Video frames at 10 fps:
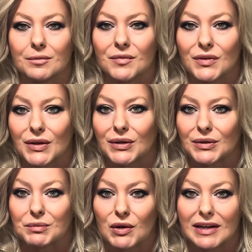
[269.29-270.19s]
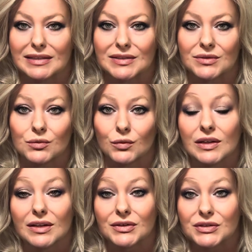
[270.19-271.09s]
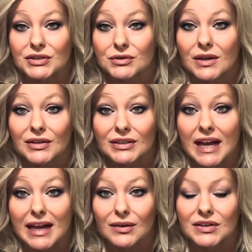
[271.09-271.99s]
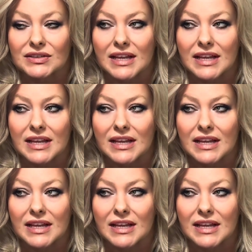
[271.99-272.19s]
They're priced well under $200.